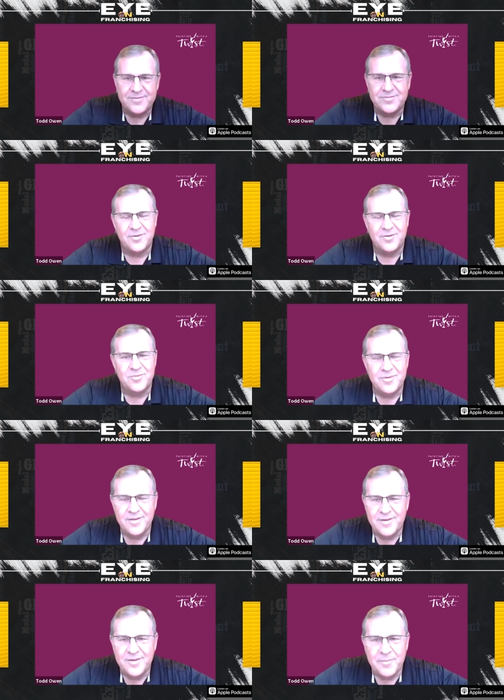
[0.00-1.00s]
so,
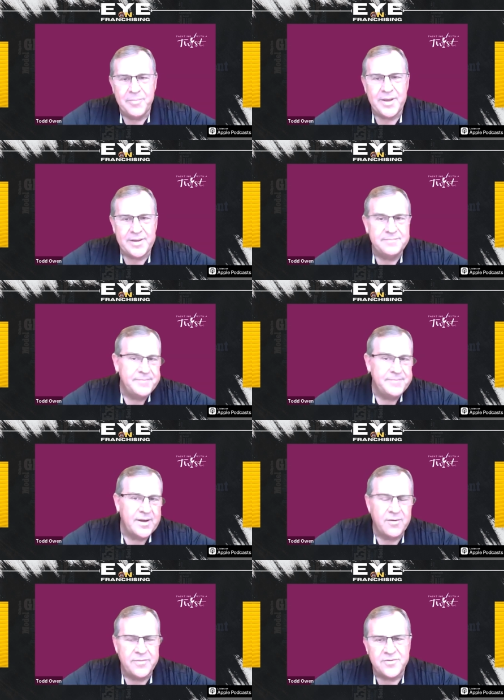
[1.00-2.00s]
but, you
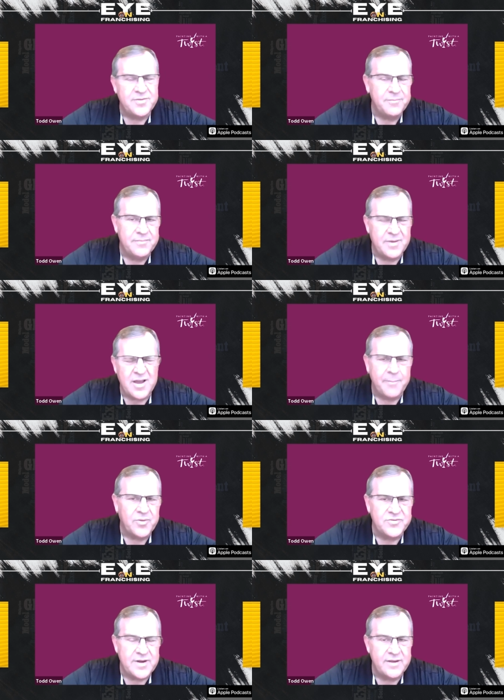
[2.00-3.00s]
know, and there's some a
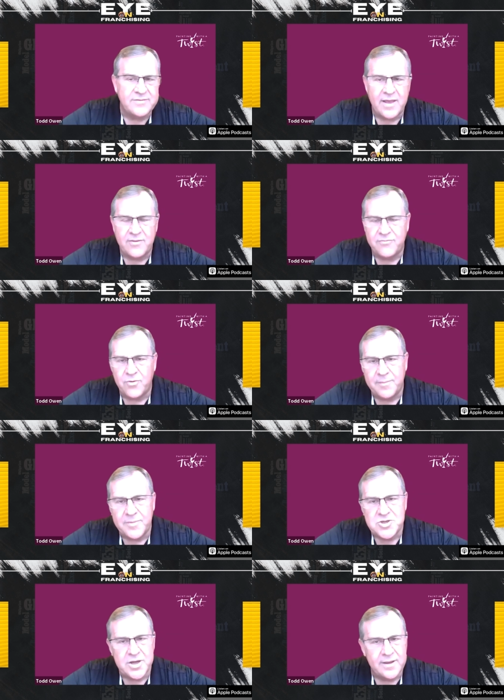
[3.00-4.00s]
couple of states, California,
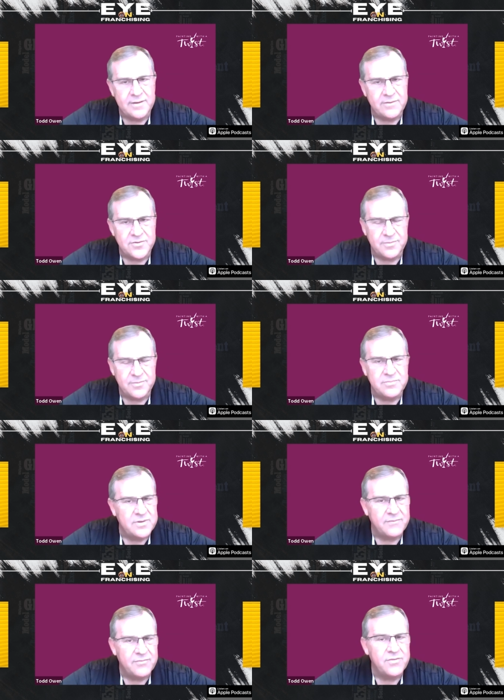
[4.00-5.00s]
Michigan, there's some
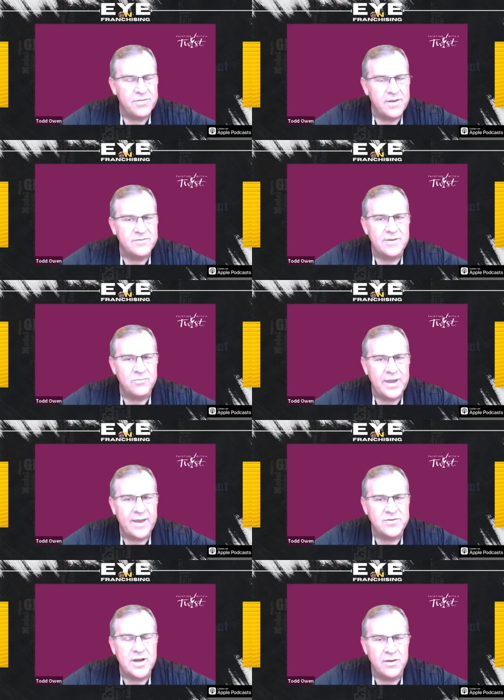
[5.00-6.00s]
tougher things that
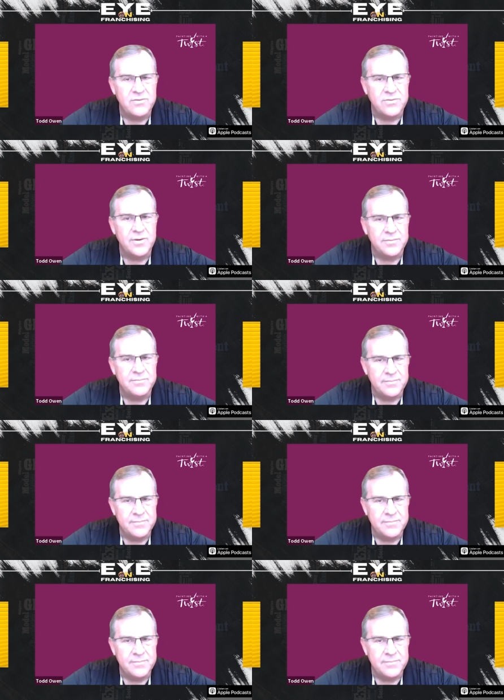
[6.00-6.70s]
we have to go through.